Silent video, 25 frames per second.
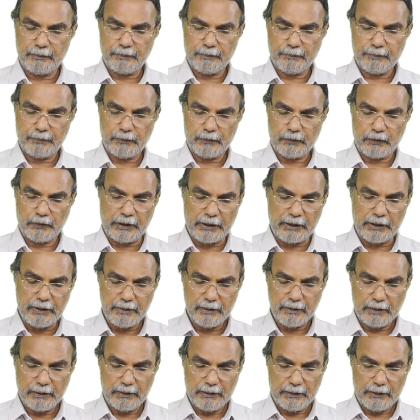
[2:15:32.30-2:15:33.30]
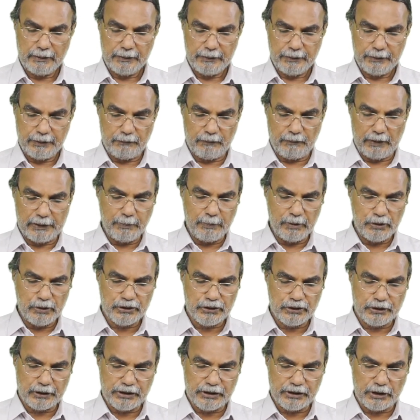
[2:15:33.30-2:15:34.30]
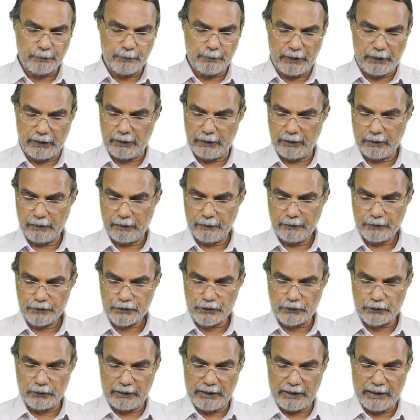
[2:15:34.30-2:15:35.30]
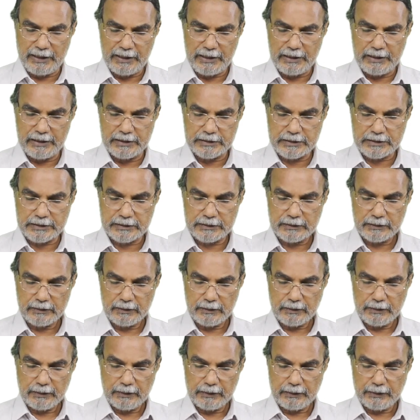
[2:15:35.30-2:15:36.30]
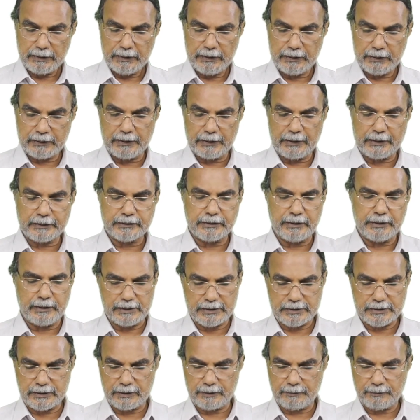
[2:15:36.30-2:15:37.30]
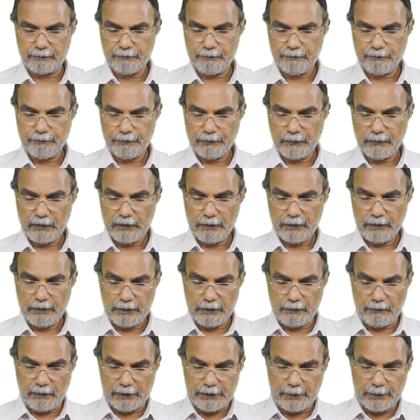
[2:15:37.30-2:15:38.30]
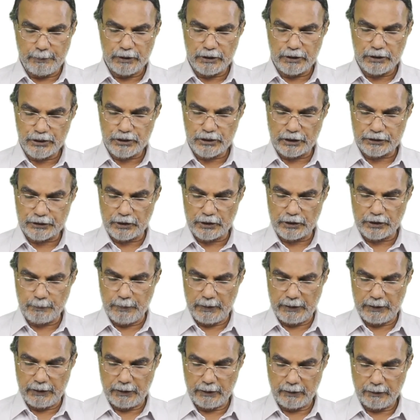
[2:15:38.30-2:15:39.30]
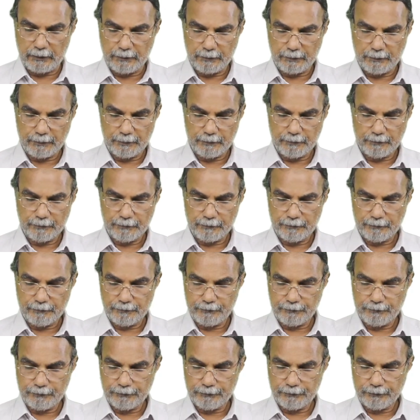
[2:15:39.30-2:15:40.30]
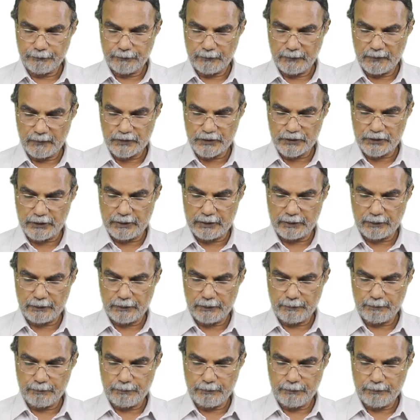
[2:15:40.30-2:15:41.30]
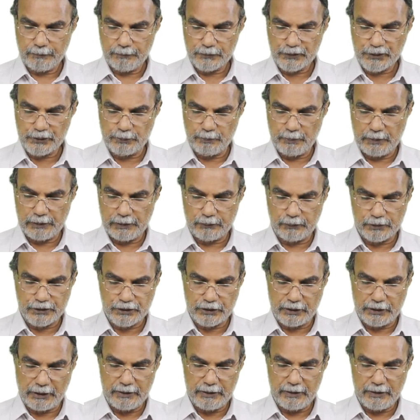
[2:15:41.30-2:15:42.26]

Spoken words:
Okay. Now what about structure B? So A is a correct answer. Now what about the structure B? It's a simple question.